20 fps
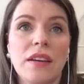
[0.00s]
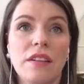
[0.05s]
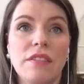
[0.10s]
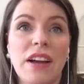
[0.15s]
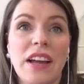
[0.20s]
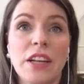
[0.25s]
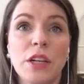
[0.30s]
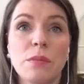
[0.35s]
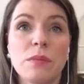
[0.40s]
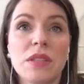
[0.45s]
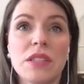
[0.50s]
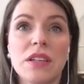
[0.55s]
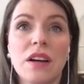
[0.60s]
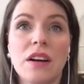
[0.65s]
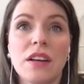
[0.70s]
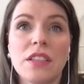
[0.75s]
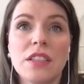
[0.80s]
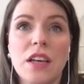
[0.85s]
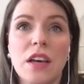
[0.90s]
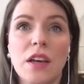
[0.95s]
a random
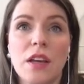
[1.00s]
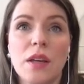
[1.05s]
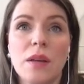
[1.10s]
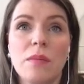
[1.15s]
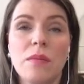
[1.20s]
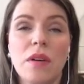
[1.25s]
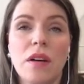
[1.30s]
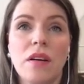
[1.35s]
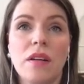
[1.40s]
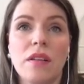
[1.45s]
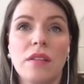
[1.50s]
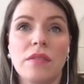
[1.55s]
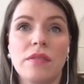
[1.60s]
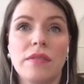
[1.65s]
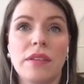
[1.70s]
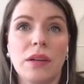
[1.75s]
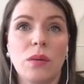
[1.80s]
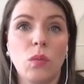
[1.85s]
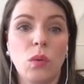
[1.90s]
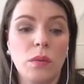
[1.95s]
start time of
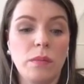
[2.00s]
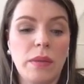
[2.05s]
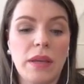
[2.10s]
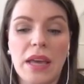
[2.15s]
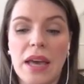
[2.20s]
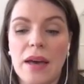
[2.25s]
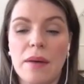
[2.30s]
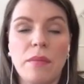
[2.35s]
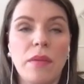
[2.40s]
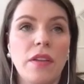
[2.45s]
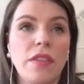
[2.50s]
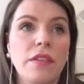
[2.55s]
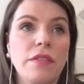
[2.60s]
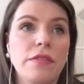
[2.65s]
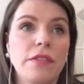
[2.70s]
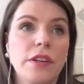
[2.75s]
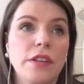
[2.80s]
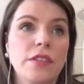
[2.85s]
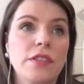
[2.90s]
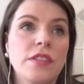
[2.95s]
like 1 p.m. on the
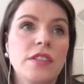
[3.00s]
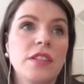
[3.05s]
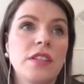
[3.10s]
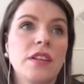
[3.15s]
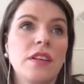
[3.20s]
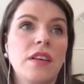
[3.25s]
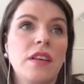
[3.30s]
1st